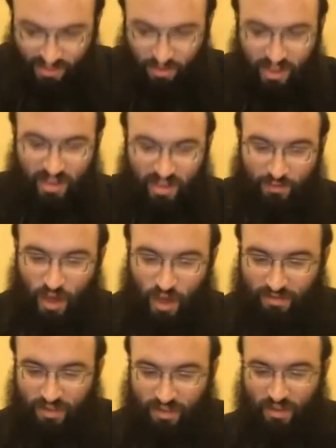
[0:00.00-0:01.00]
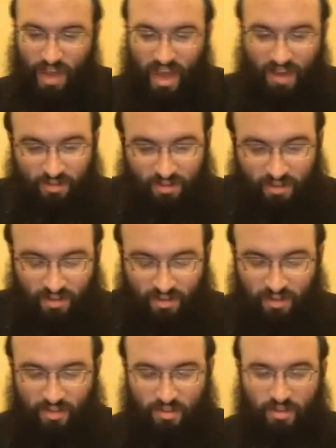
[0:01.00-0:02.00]
Let's look at if you have the if you have
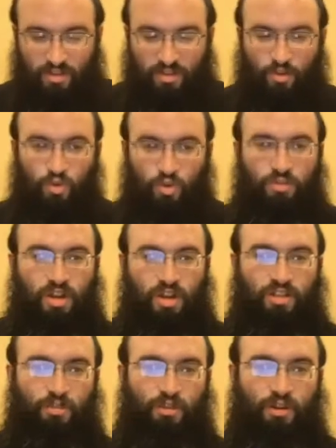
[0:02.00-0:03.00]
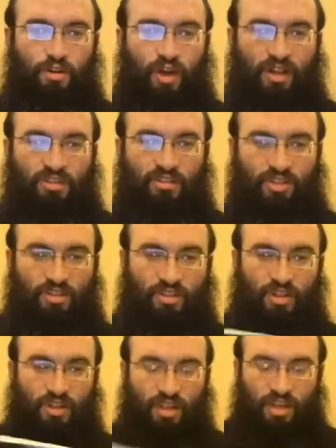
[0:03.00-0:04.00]
the the Likutey Moharan the BRI
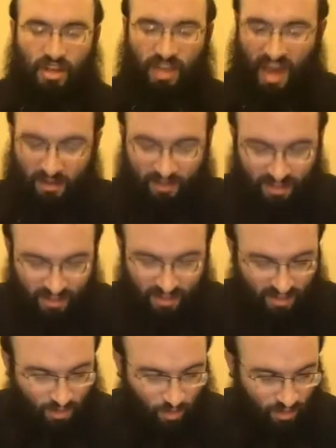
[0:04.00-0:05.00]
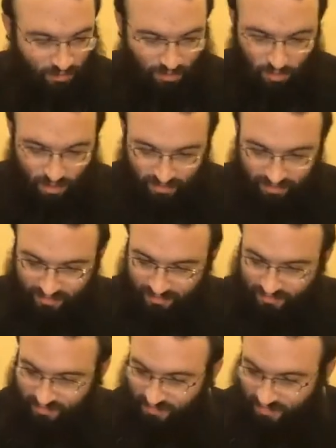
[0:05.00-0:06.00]
edition, you have to see this note number
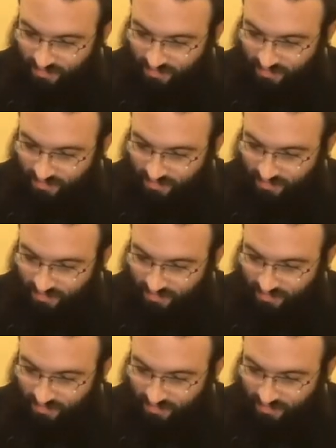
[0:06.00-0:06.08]
12.